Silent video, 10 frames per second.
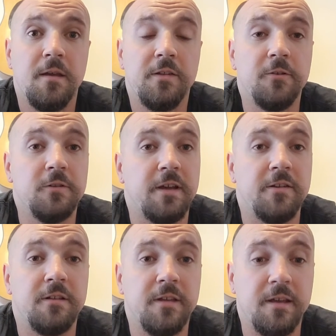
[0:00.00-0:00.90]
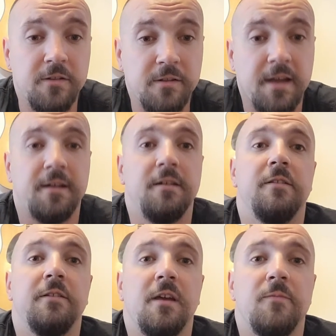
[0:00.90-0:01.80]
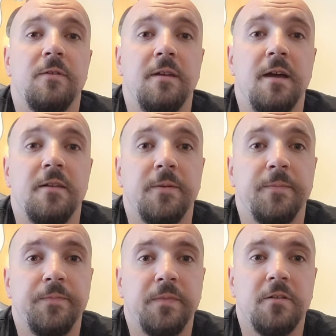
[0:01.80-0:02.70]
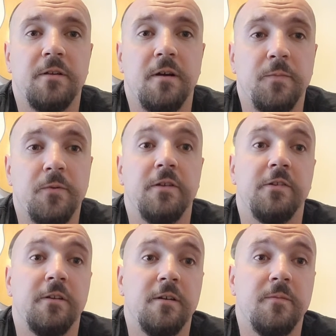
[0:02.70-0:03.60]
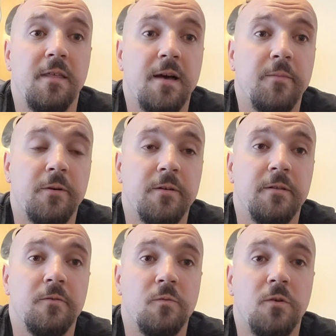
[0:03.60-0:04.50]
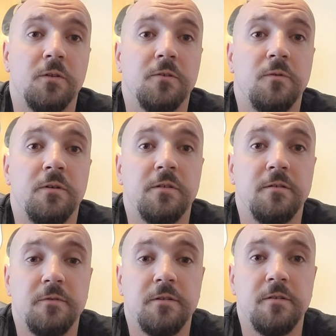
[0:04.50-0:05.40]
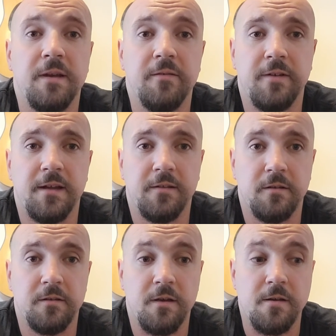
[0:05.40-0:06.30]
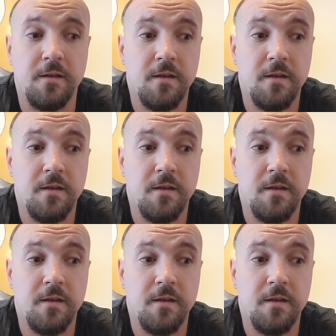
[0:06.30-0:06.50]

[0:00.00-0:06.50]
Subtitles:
Still tasted exactly the same at the end. So I was pretty certain by that point that water was the main factor. So